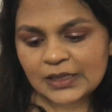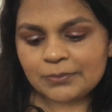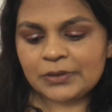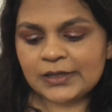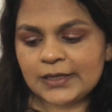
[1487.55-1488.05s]

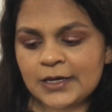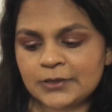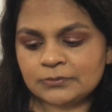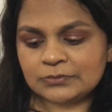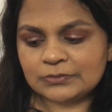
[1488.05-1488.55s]
But
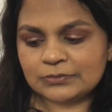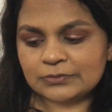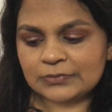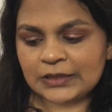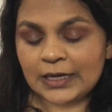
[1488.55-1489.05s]

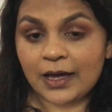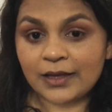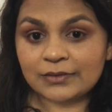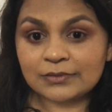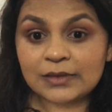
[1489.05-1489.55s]
yeah,
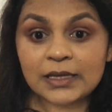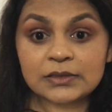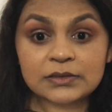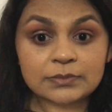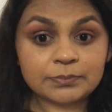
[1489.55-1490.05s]

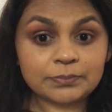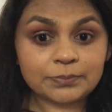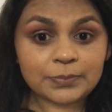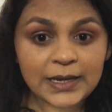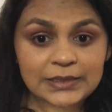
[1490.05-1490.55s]
that's
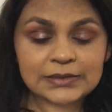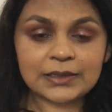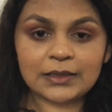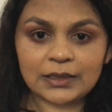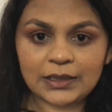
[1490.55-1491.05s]

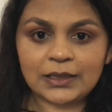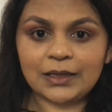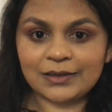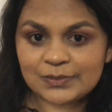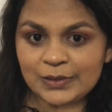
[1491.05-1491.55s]
basically
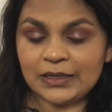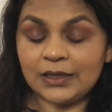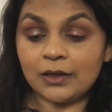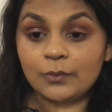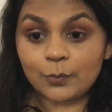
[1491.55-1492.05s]

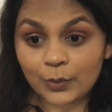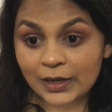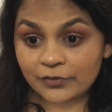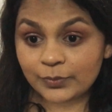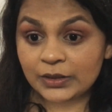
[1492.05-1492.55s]
explaining why
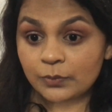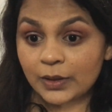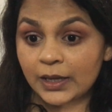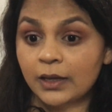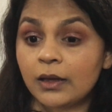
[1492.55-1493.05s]
I've been
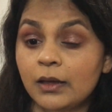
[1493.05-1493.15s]
away.